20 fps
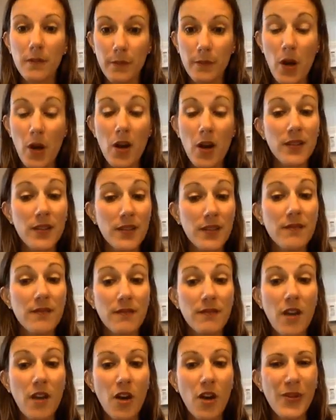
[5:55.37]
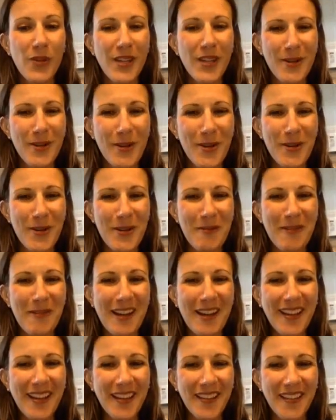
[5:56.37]
Pause. I'll be here when you get
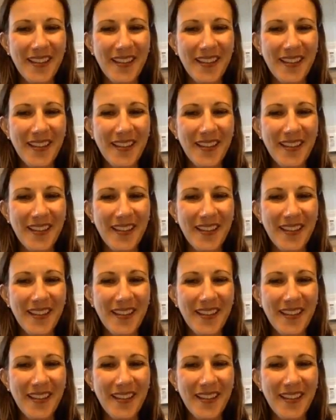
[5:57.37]
back.